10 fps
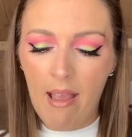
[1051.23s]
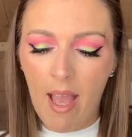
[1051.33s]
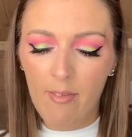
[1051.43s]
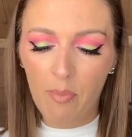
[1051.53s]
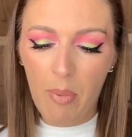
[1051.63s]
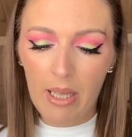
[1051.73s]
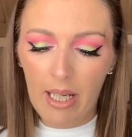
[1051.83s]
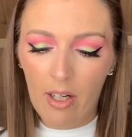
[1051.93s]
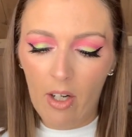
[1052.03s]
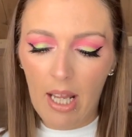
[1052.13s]
I have Bel
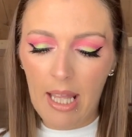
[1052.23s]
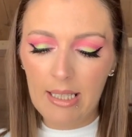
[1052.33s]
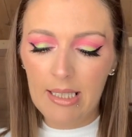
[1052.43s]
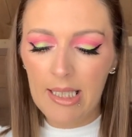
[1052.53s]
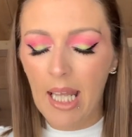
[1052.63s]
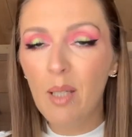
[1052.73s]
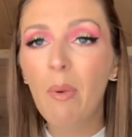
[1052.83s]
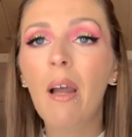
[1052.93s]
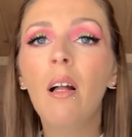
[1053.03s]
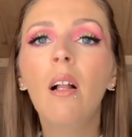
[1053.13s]
Air and
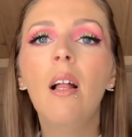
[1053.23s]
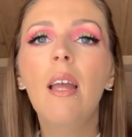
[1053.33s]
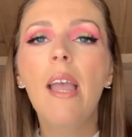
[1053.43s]
Sanibel,